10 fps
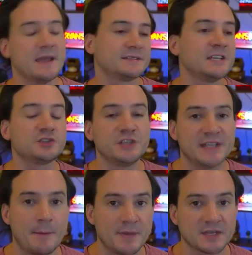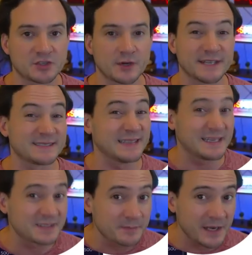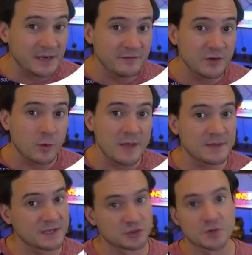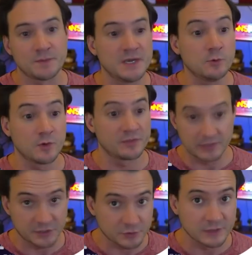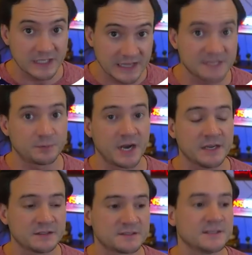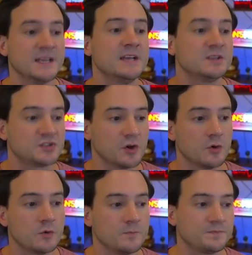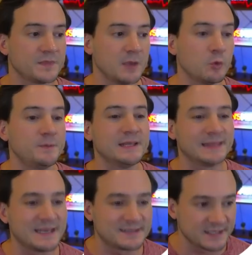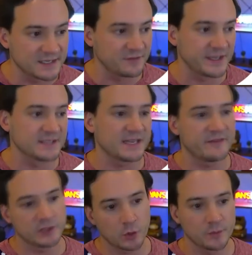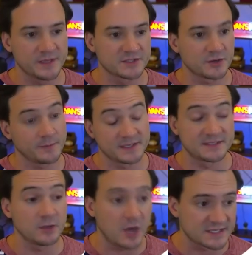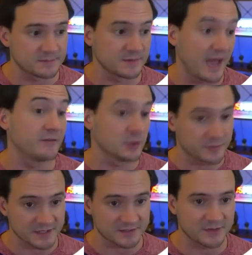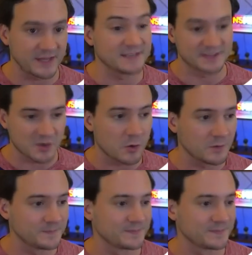essentially that BSR gets less competitive in a way because you're competing with literally less products. So it would be less significant to have a lower BSR, but it's still awesome to have a low BSR. That is the goal.